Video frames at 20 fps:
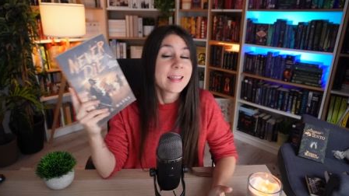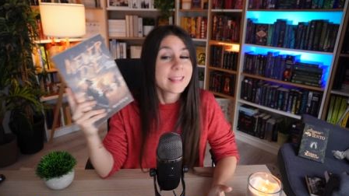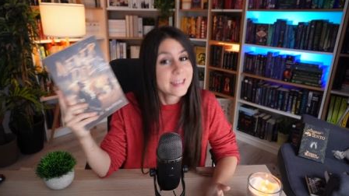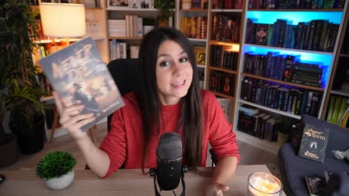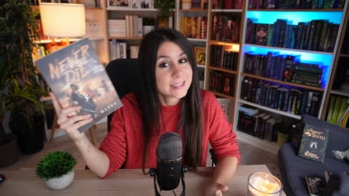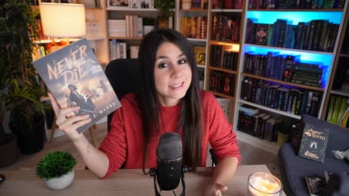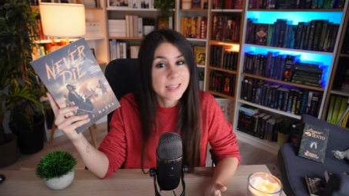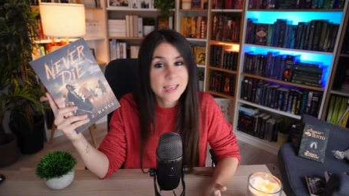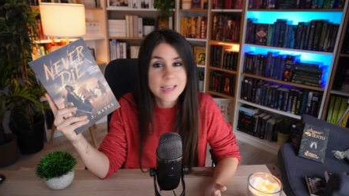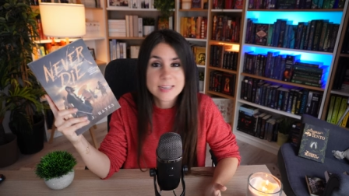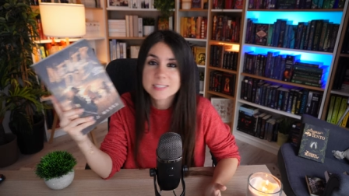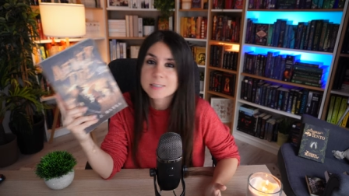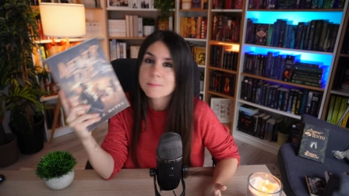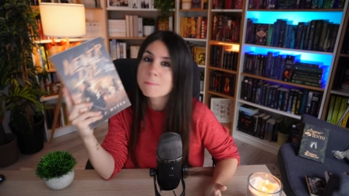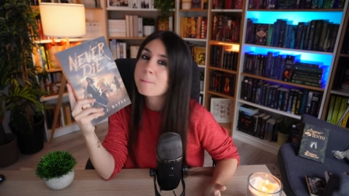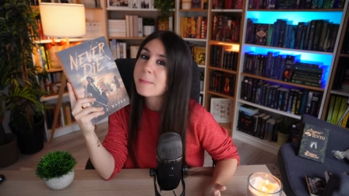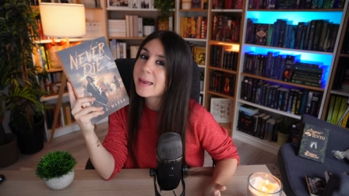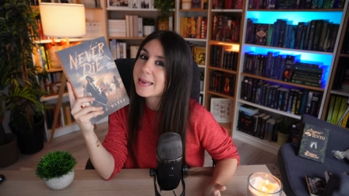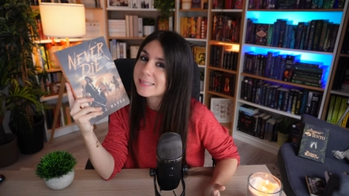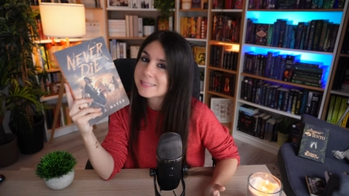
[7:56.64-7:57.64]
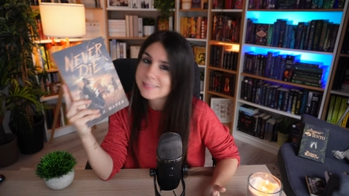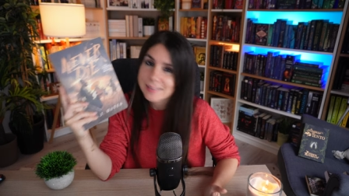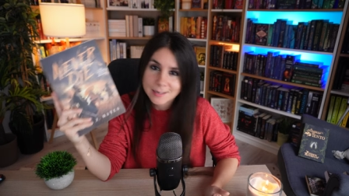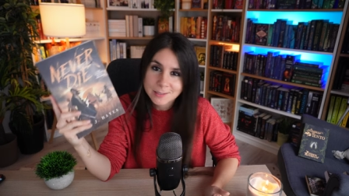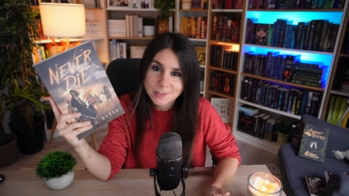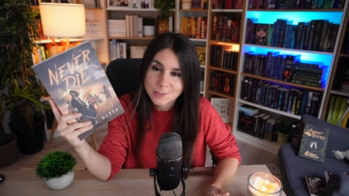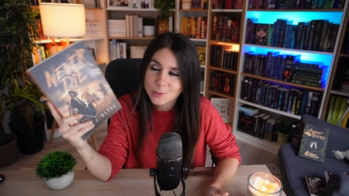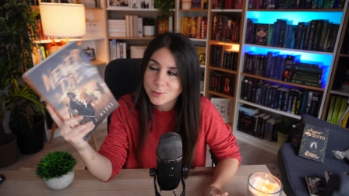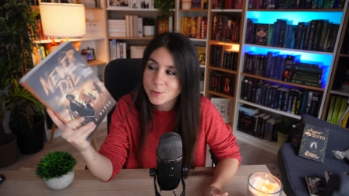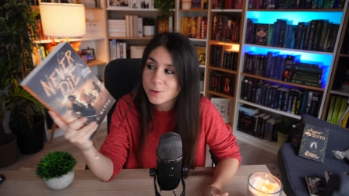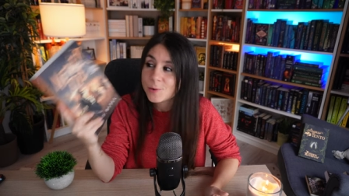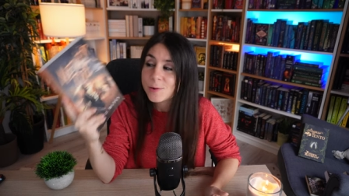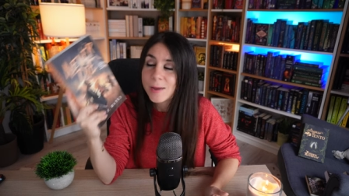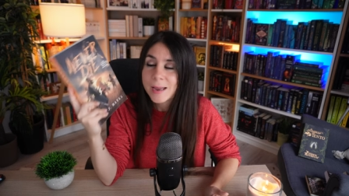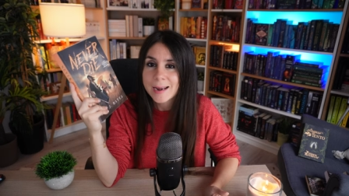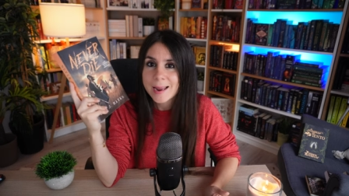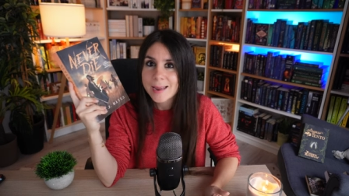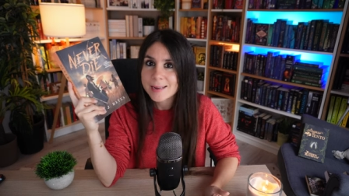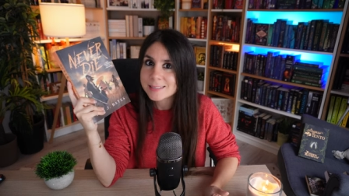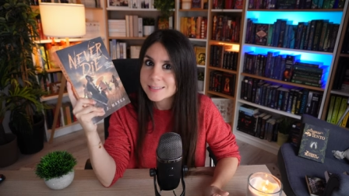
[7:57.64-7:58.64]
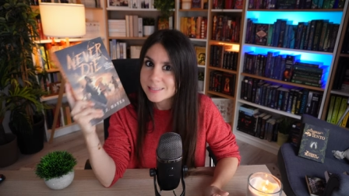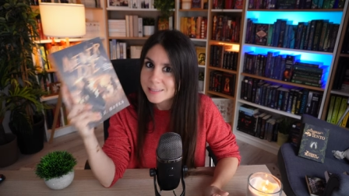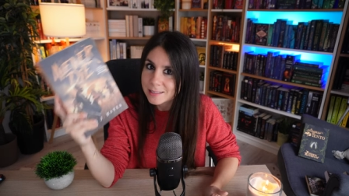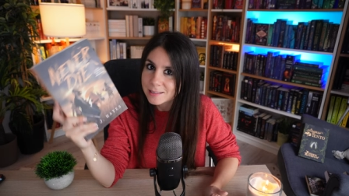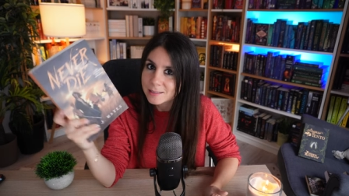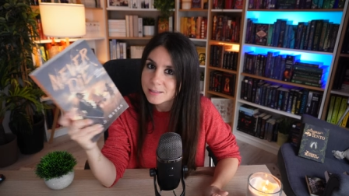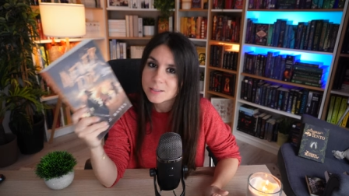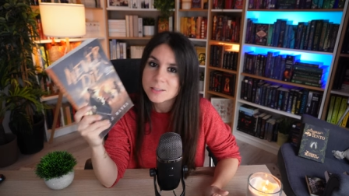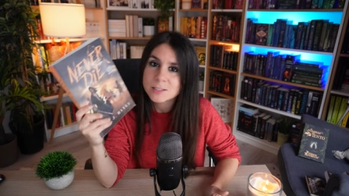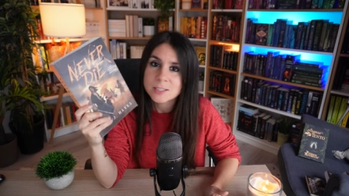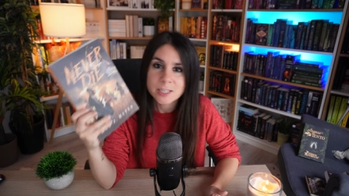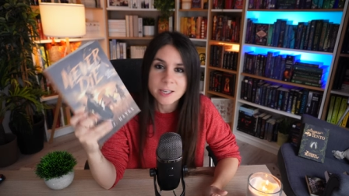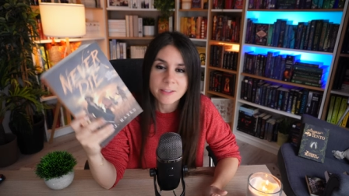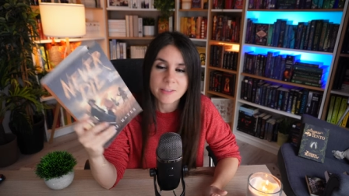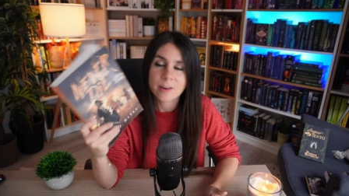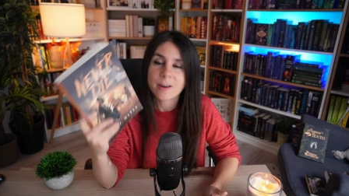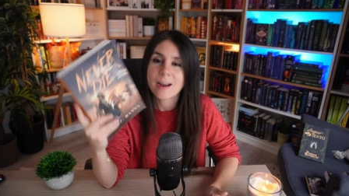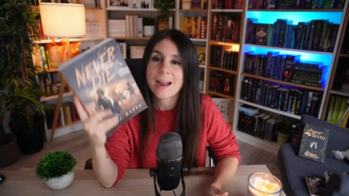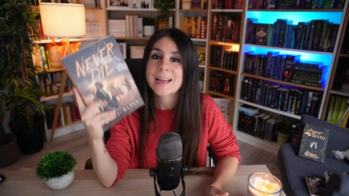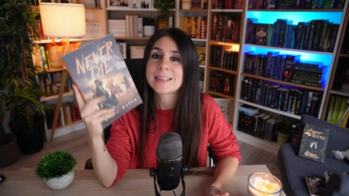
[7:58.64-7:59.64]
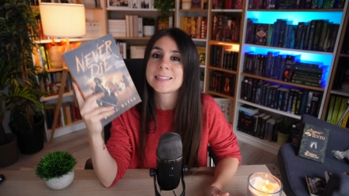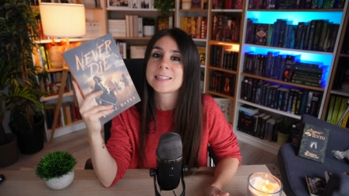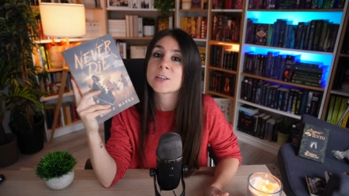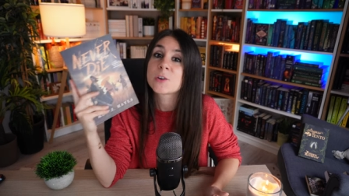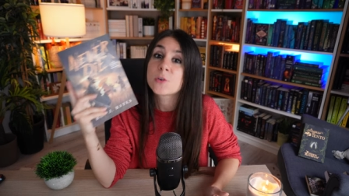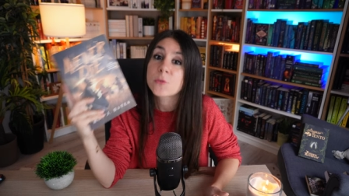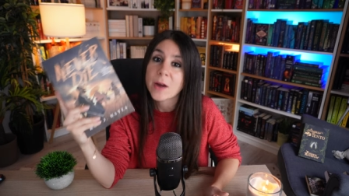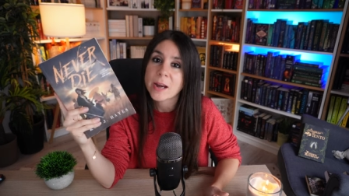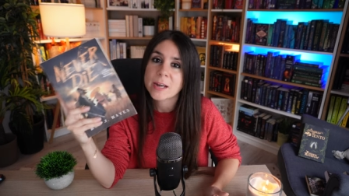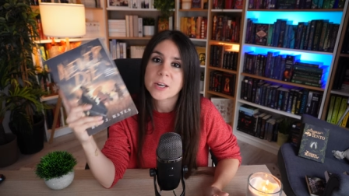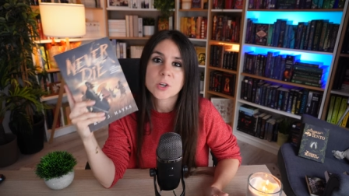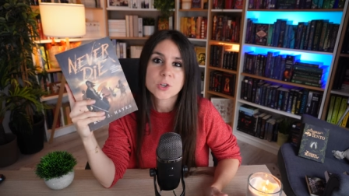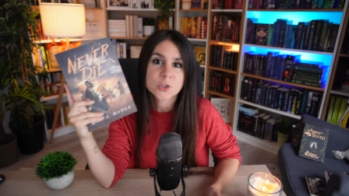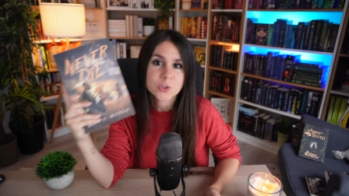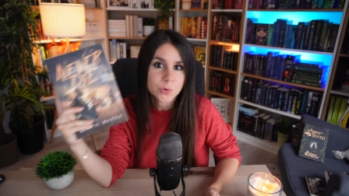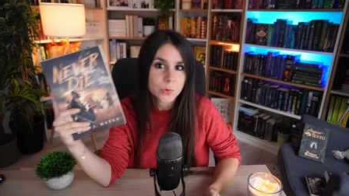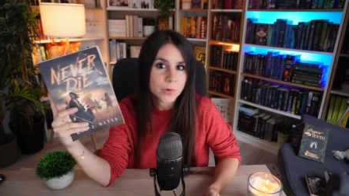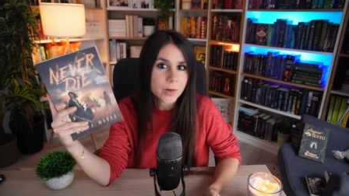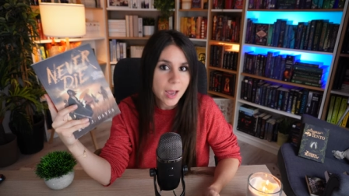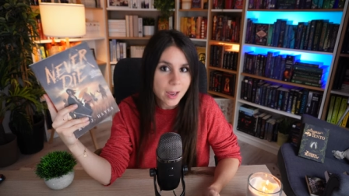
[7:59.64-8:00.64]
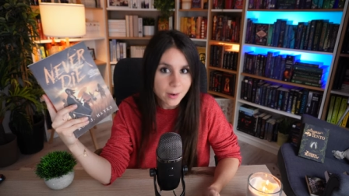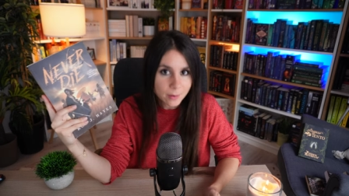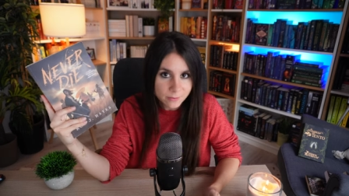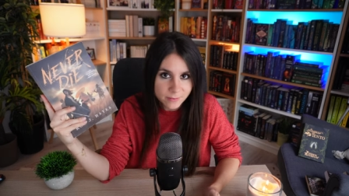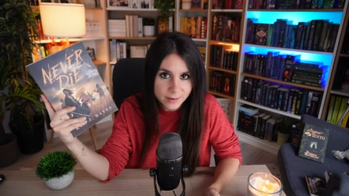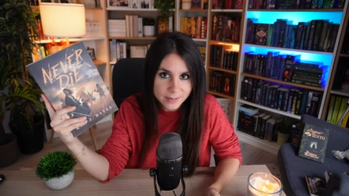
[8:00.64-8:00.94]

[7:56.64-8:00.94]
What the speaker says: these things make sense to you, and I still consider it as a great short adult